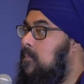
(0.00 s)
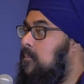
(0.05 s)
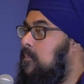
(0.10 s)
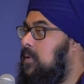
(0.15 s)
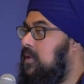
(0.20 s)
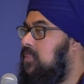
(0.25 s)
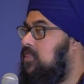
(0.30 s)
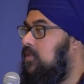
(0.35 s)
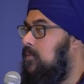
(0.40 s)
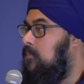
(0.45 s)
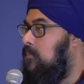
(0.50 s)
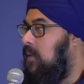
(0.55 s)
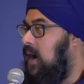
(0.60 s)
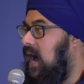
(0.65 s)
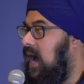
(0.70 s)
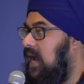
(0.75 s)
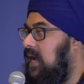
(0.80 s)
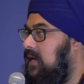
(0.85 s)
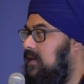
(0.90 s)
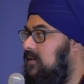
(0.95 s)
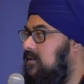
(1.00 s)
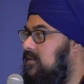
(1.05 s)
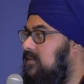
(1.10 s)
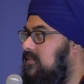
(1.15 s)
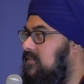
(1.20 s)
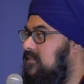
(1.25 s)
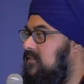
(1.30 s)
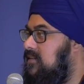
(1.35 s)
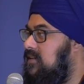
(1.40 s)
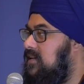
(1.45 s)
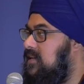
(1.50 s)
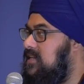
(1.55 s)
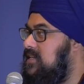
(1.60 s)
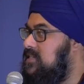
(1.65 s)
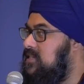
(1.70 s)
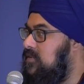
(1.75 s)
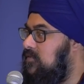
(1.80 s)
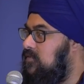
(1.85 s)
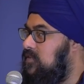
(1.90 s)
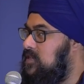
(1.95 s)
But the mind
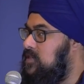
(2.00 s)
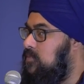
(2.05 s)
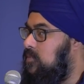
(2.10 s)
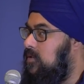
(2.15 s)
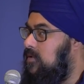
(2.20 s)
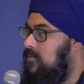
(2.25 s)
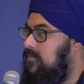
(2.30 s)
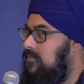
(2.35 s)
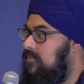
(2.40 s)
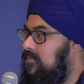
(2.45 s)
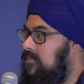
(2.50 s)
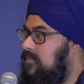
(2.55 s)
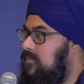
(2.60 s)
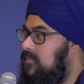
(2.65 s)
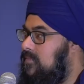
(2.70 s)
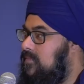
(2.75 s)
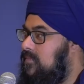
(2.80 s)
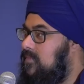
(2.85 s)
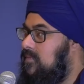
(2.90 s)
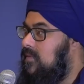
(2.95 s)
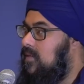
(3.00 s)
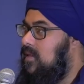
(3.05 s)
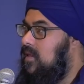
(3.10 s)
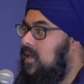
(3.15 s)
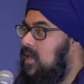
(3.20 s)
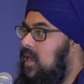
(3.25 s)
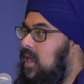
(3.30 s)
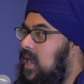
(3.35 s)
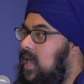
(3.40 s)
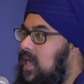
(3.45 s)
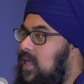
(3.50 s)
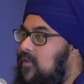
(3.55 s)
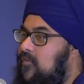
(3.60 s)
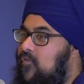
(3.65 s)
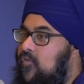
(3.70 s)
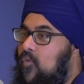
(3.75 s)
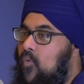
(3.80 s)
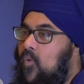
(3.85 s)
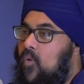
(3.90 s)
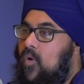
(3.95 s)
is invisible. And
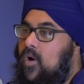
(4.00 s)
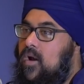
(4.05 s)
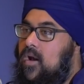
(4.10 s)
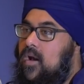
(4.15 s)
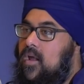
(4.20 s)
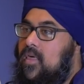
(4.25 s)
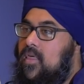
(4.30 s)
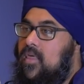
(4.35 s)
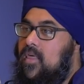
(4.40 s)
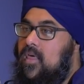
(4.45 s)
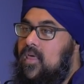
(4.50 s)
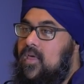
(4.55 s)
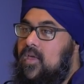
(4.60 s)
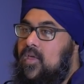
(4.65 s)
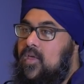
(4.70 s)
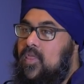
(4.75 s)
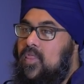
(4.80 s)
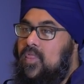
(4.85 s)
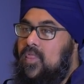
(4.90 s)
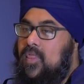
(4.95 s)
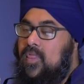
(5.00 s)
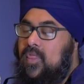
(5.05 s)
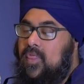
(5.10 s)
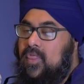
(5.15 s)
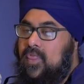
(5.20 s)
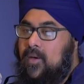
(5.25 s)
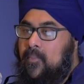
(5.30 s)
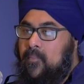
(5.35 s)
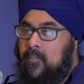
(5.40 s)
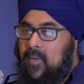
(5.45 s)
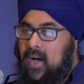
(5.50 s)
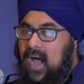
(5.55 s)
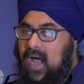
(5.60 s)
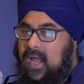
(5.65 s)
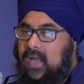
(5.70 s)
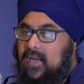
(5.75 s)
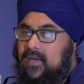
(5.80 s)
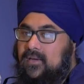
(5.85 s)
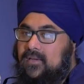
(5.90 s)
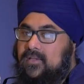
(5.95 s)
for the
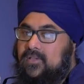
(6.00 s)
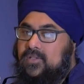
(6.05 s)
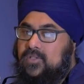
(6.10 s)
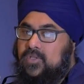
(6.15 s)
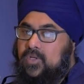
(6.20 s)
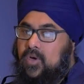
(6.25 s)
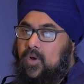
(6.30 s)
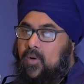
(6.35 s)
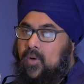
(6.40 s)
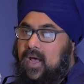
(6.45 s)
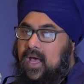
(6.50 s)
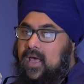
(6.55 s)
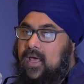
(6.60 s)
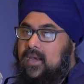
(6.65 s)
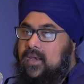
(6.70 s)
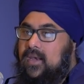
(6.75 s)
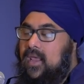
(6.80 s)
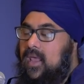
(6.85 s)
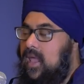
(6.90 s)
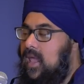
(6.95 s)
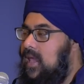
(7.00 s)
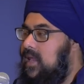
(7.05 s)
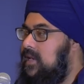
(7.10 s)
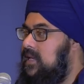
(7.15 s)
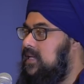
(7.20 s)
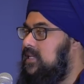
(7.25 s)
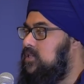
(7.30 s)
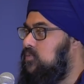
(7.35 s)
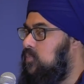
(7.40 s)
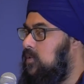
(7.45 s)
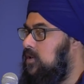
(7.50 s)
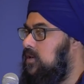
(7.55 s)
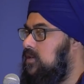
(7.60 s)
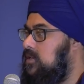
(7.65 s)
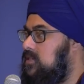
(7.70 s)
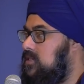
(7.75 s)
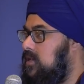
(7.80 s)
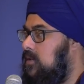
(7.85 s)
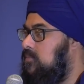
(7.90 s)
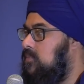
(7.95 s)
mind to go ahead and
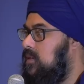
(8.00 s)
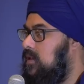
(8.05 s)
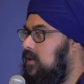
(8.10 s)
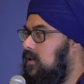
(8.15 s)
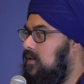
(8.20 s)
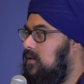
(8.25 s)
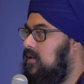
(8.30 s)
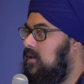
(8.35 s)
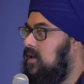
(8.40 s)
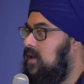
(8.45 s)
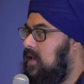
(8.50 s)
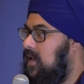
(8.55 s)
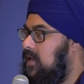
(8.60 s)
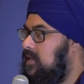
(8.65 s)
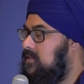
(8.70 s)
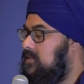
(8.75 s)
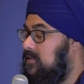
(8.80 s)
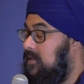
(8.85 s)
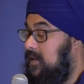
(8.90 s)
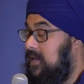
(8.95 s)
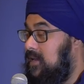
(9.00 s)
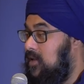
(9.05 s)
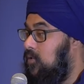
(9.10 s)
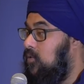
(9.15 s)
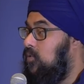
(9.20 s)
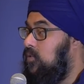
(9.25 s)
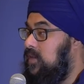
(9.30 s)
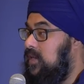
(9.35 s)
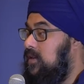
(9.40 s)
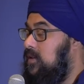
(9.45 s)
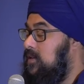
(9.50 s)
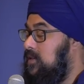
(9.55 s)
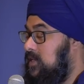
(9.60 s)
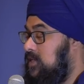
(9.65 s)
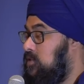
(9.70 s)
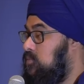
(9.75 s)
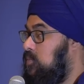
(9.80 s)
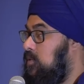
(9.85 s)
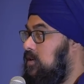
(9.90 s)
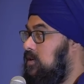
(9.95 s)
experience something, it can only
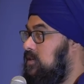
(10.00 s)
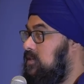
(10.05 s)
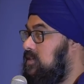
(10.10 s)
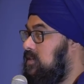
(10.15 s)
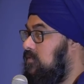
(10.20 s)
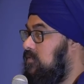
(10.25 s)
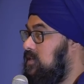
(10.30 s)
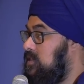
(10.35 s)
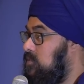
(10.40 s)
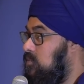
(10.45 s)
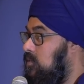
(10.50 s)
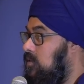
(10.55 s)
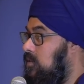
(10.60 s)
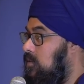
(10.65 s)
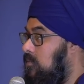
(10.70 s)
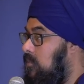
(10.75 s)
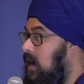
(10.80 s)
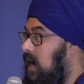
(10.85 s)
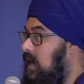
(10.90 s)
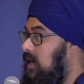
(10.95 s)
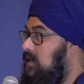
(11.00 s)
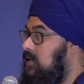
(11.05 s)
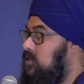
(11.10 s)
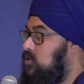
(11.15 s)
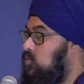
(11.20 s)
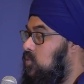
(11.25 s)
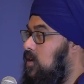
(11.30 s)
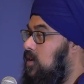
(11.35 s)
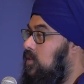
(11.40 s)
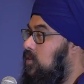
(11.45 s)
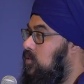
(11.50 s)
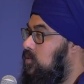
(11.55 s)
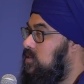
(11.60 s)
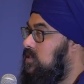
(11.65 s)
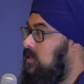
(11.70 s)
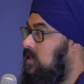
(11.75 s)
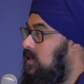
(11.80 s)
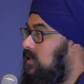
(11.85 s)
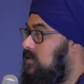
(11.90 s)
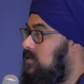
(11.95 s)
experience the visible. The mind is one of
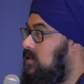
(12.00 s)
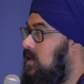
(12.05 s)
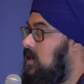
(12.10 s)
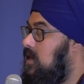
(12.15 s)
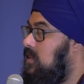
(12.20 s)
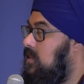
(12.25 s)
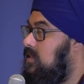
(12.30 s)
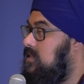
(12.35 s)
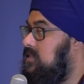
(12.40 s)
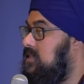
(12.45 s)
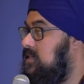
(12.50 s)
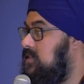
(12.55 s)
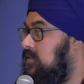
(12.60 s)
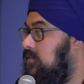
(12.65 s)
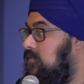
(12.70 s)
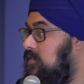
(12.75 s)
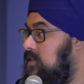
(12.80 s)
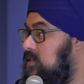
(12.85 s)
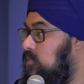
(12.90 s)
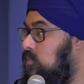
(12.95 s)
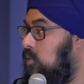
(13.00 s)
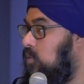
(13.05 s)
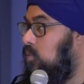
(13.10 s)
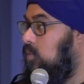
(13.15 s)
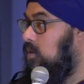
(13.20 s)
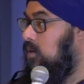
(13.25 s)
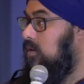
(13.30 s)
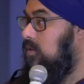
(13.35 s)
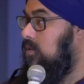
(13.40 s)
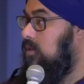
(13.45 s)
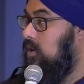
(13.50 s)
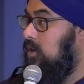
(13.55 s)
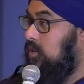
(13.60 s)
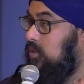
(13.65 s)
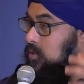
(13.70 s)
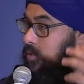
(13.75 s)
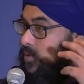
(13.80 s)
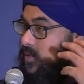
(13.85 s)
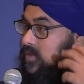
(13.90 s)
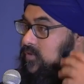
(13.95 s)
those things that sees a visible world
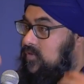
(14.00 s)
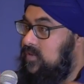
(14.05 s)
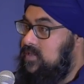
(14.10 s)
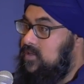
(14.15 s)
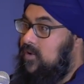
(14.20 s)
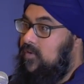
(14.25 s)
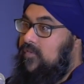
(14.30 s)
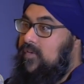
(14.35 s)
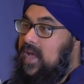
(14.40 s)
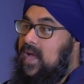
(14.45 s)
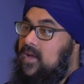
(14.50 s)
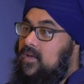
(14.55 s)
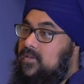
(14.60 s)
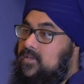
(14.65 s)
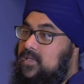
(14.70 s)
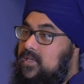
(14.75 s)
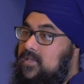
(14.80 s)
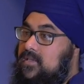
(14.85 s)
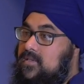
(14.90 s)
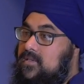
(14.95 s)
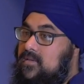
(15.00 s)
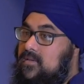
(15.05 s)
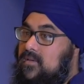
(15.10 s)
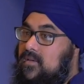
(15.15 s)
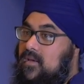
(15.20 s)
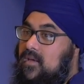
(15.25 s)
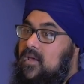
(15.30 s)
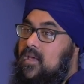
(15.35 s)
through its physical faculties,